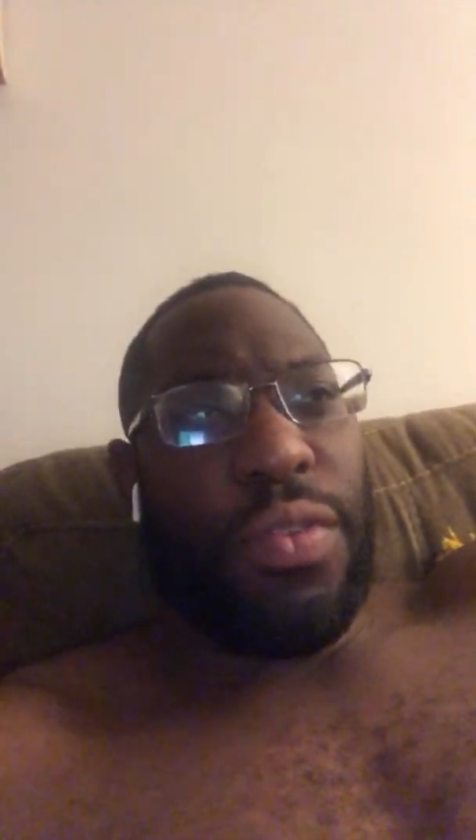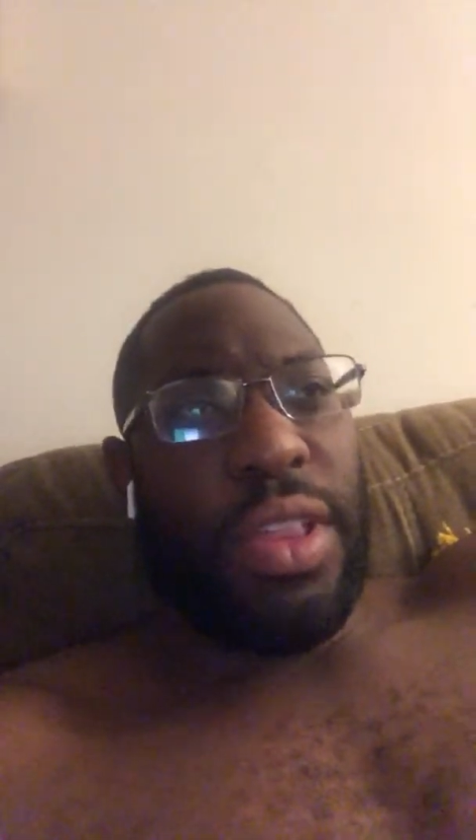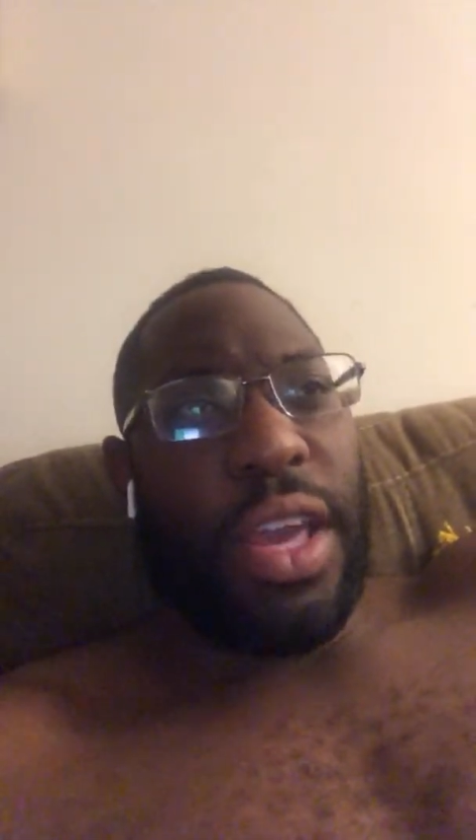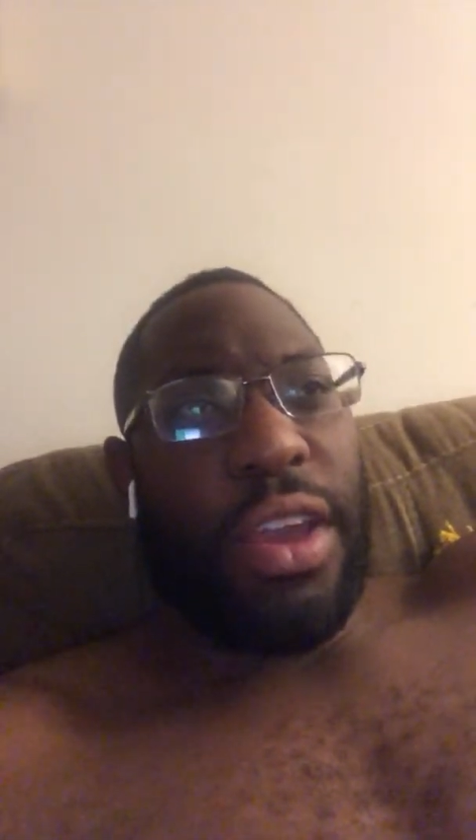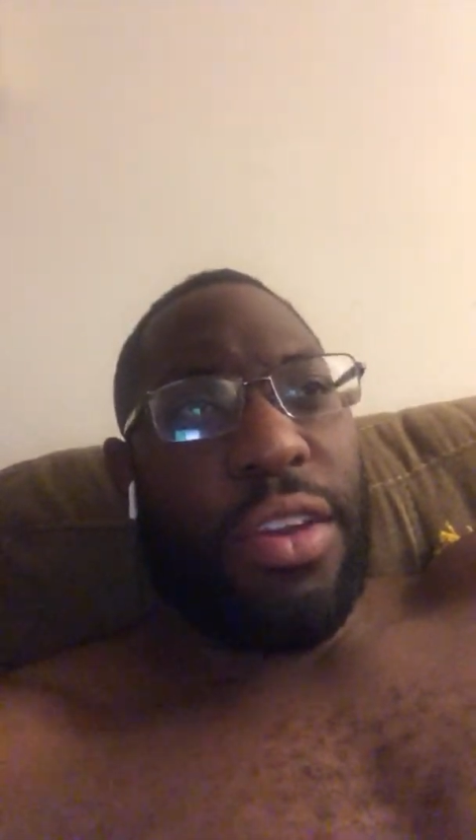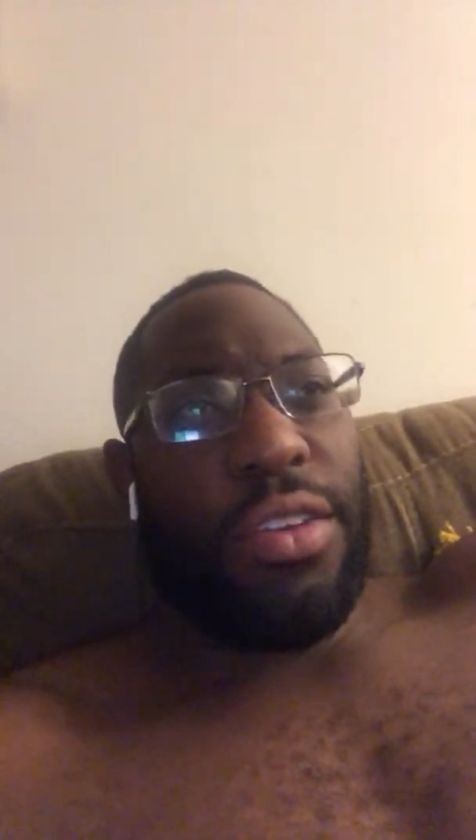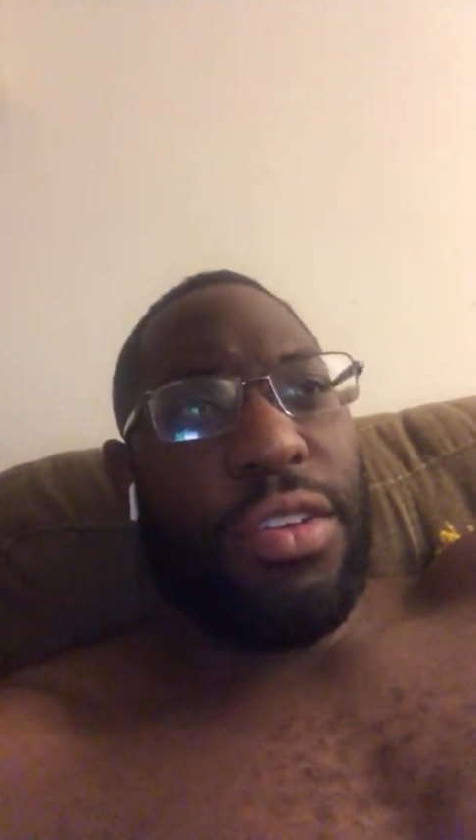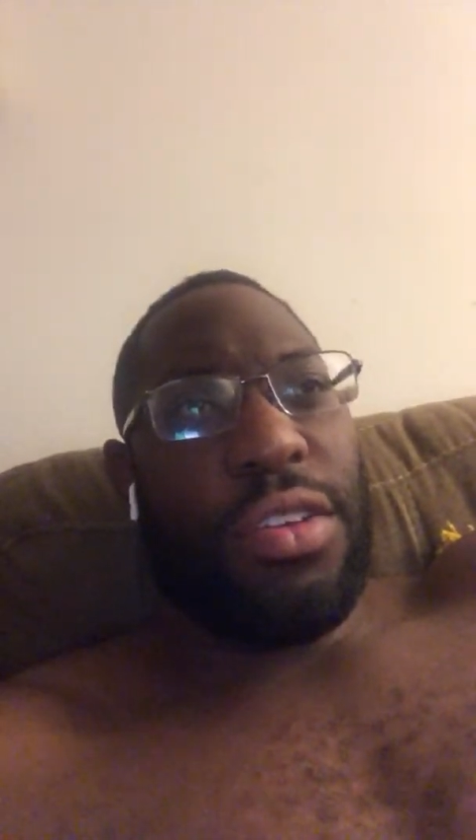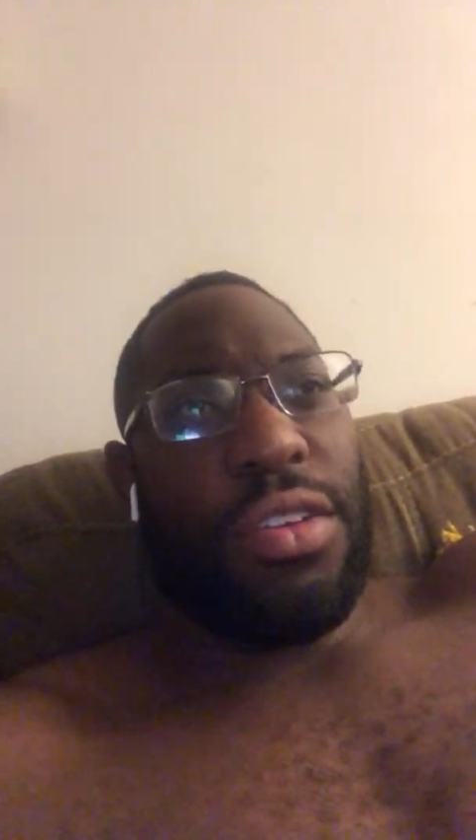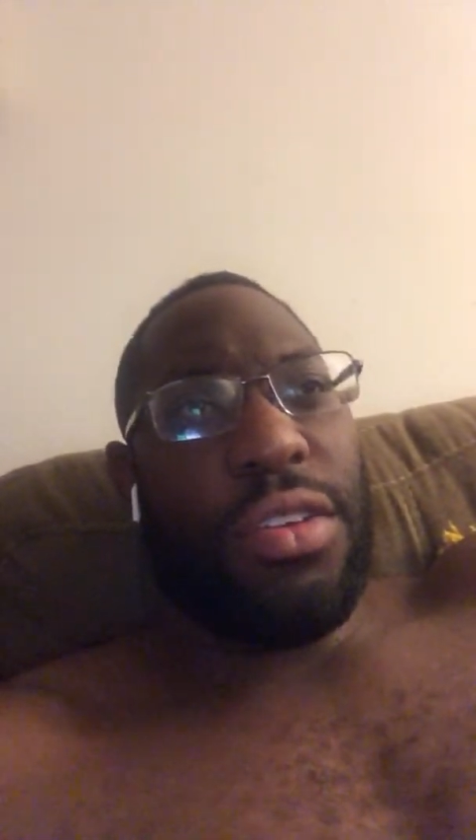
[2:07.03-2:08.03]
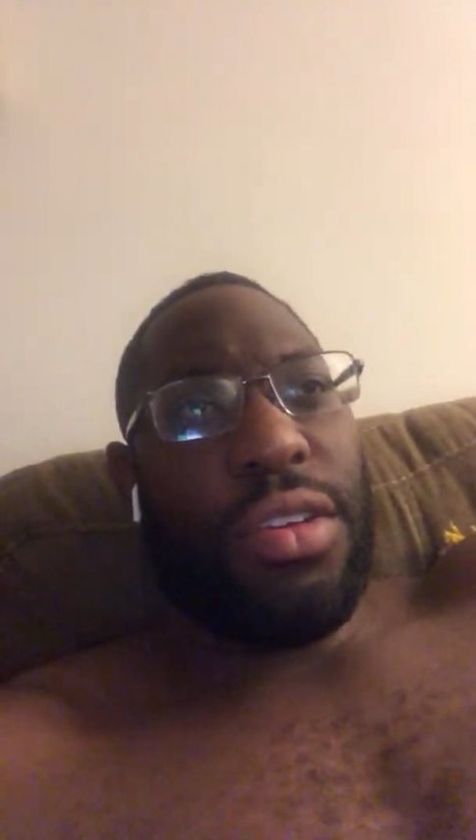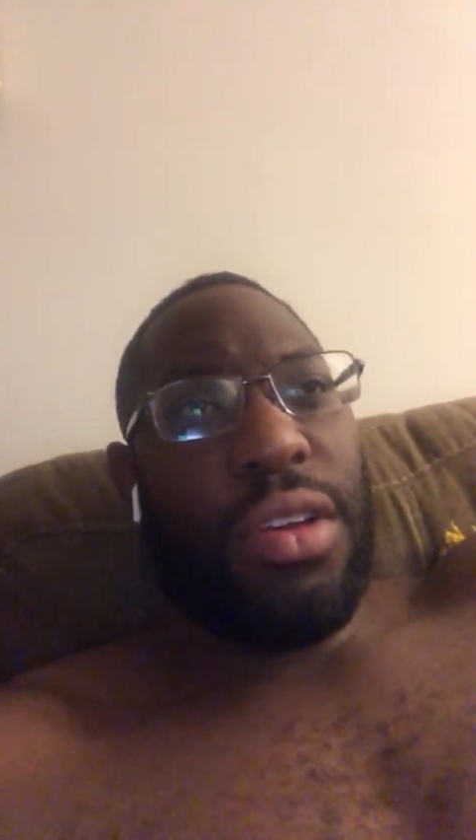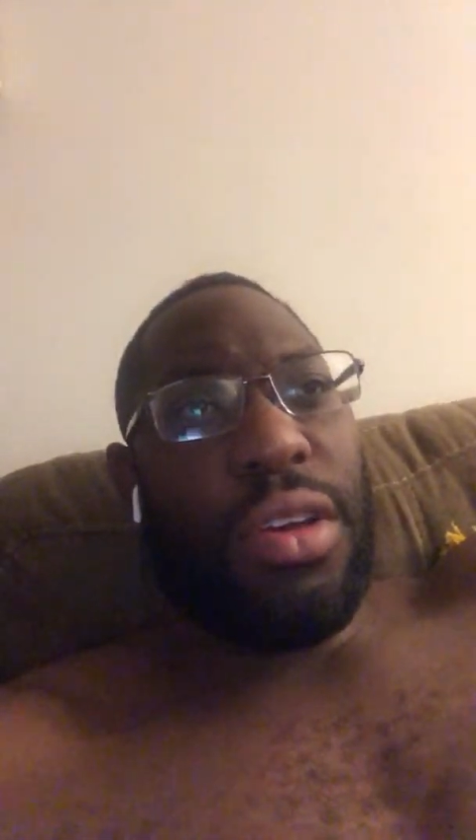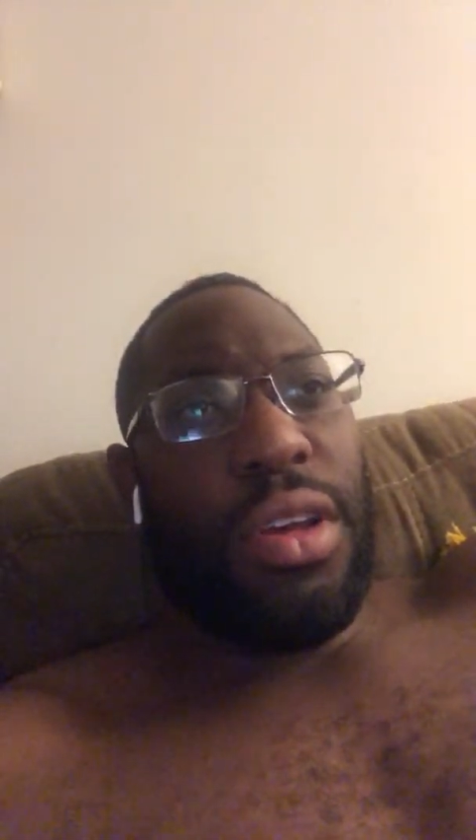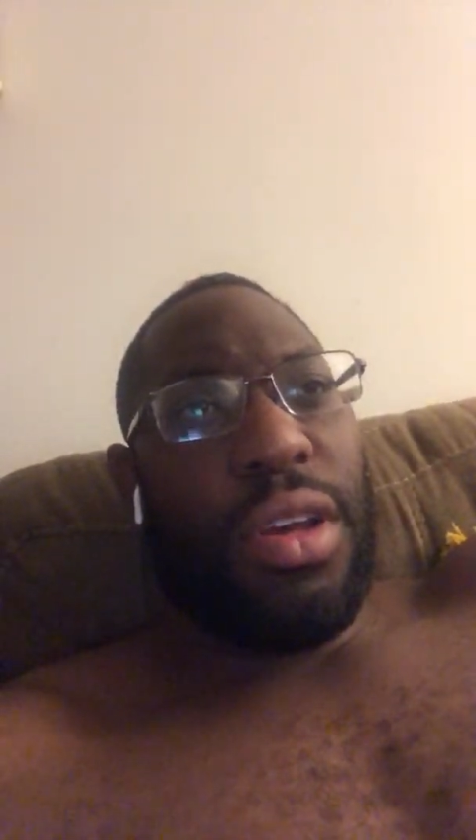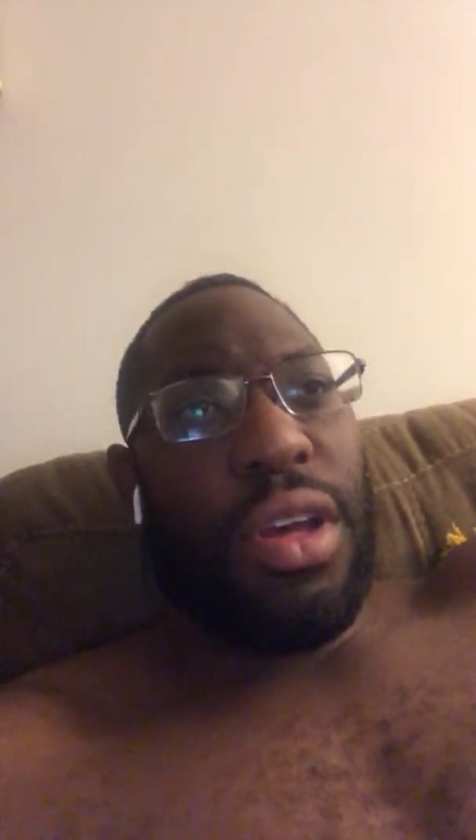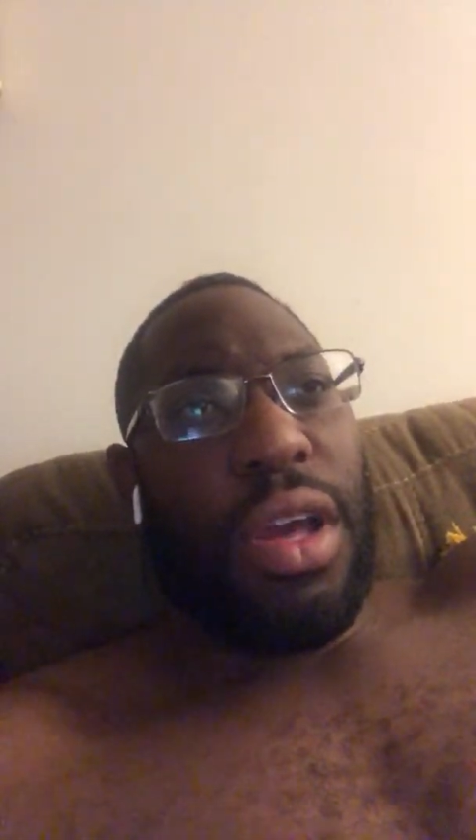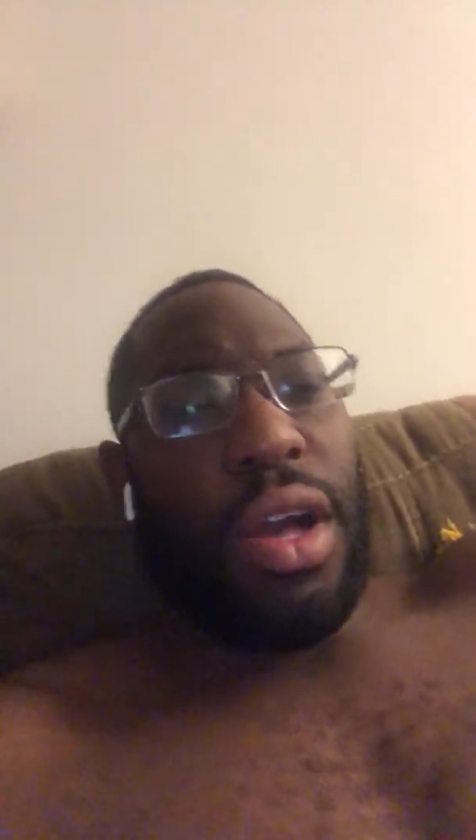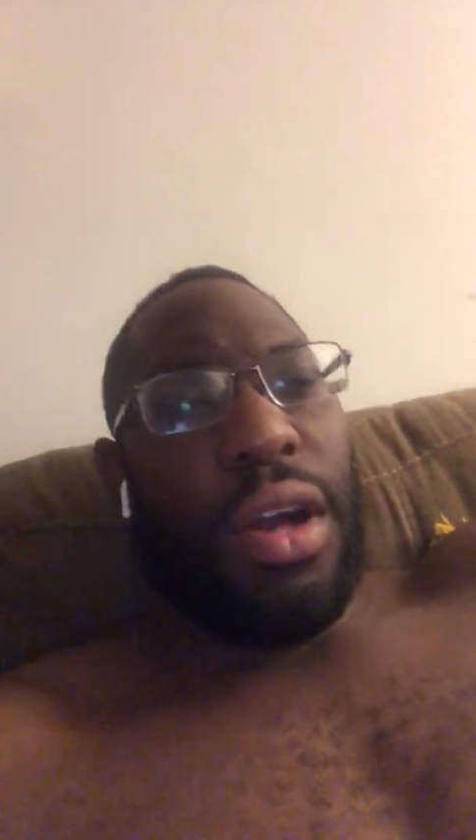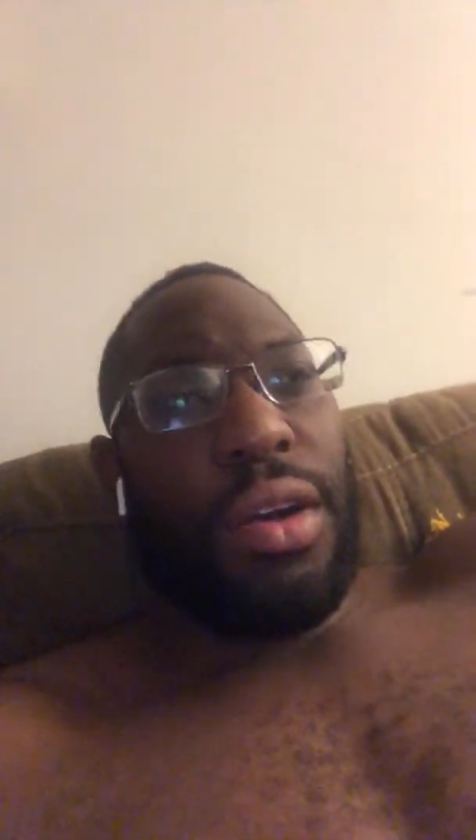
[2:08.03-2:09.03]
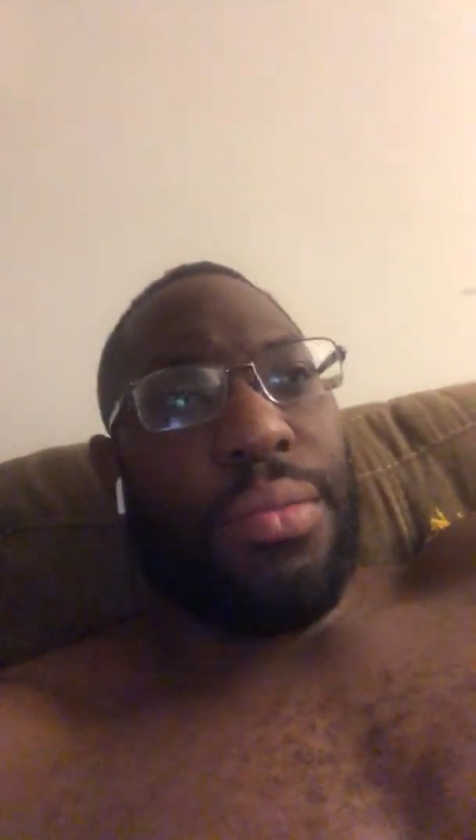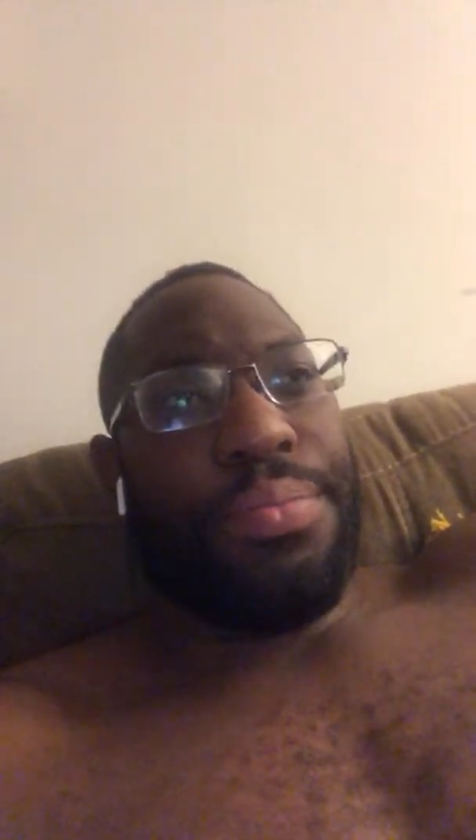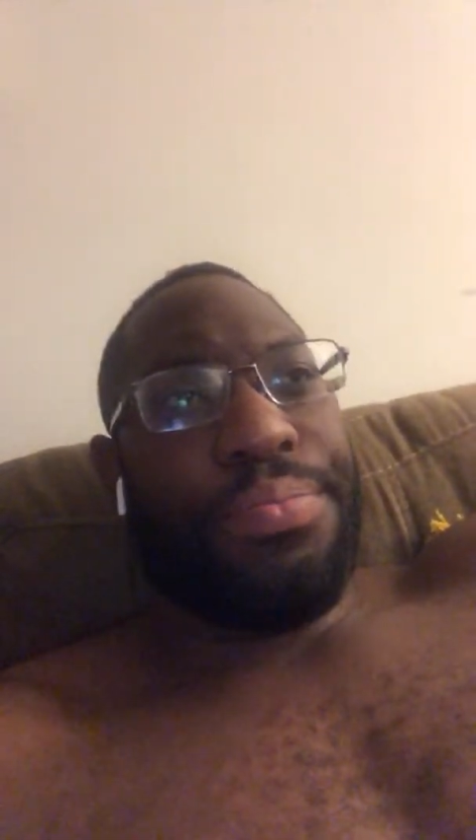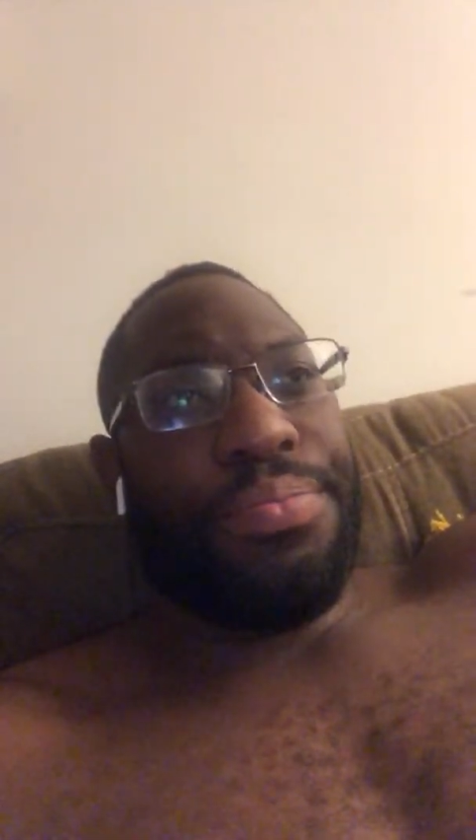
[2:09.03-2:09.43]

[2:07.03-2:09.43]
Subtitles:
there. Um,